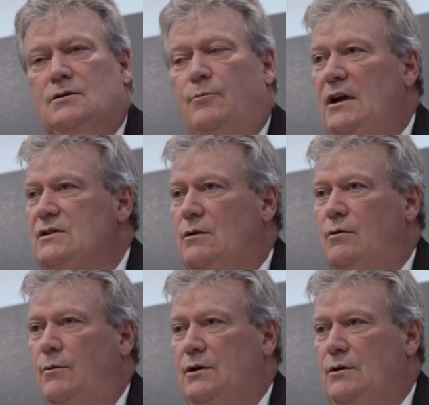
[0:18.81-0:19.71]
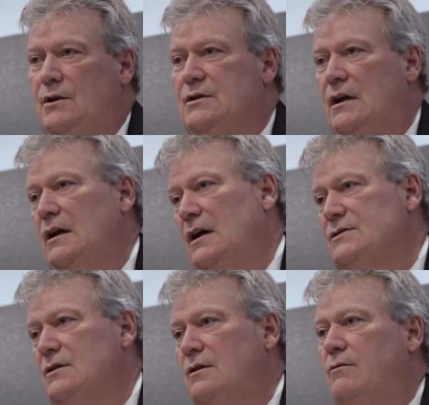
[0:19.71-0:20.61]
So basically what we do, we take
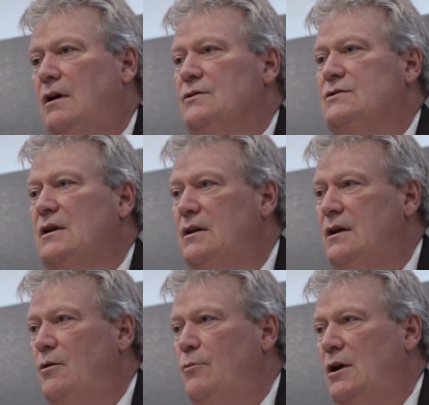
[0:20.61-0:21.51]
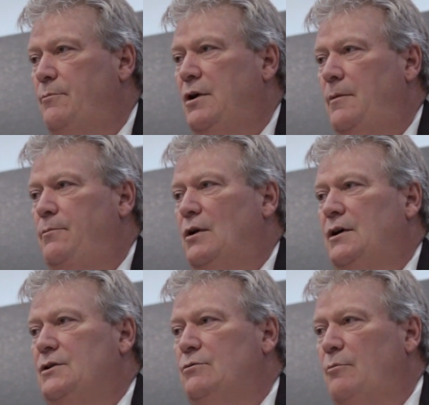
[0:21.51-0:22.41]
gas out of the ground, send it down by a
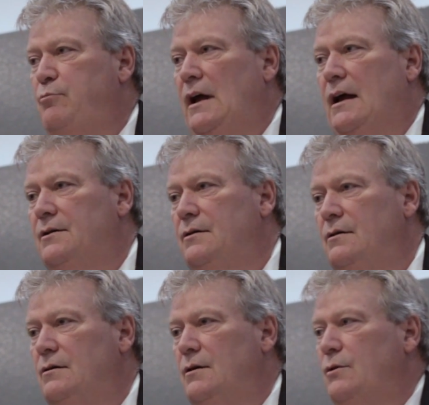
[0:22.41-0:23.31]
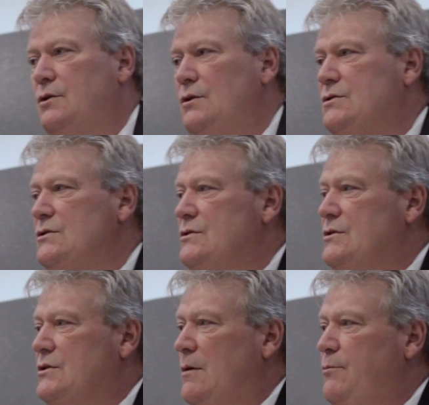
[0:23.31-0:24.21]
pipeline to a plant that reduces
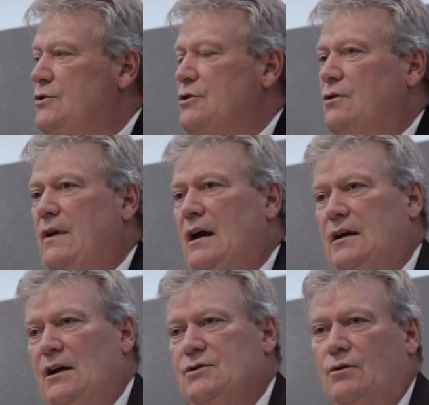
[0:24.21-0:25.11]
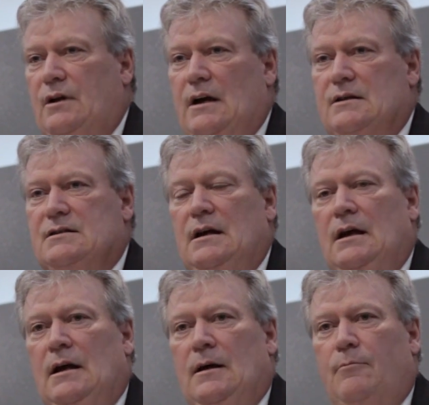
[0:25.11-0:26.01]
the temperature of that natural gas
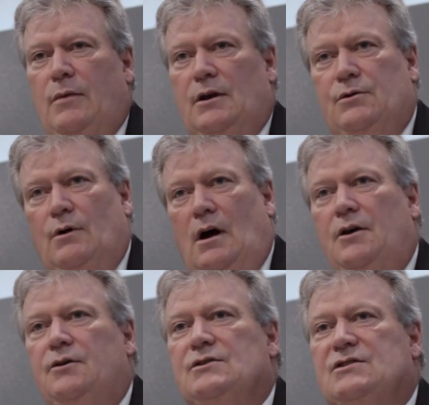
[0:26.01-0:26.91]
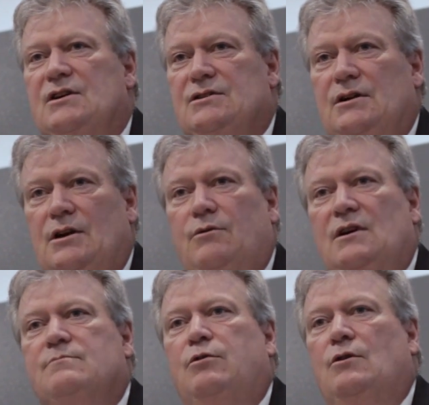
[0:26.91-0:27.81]
to 160
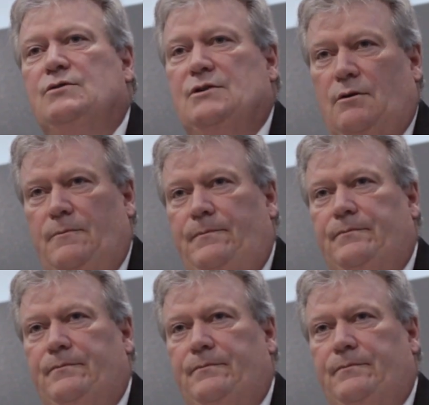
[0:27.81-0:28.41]
degrees below zero.